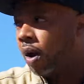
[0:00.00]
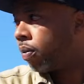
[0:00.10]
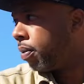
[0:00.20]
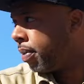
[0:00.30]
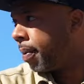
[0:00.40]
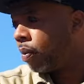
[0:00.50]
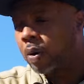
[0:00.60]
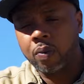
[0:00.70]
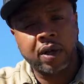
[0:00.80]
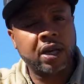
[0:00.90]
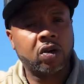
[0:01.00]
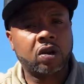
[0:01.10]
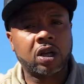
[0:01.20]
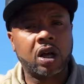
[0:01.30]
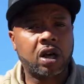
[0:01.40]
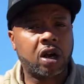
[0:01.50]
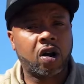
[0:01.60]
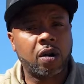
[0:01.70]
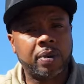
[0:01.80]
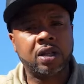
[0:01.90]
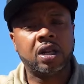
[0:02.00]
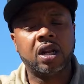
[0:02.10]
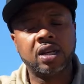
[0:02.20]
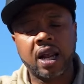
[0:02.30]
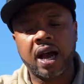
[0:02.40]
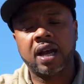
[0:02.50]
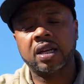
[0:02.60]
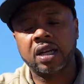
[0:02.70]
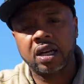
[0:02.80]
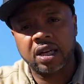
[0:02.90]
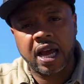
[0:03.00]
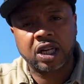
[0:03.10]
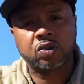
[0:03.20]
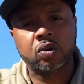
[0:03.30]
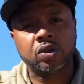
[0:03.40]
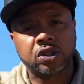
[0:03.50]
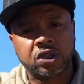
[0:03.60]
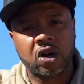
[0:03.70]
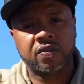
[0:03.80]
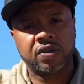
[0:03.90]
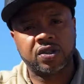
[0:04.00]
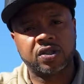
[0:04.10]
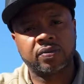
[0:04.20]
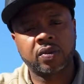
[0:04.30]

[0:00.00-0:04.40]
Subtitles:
Remember, we're running on a urban, non-natural surface.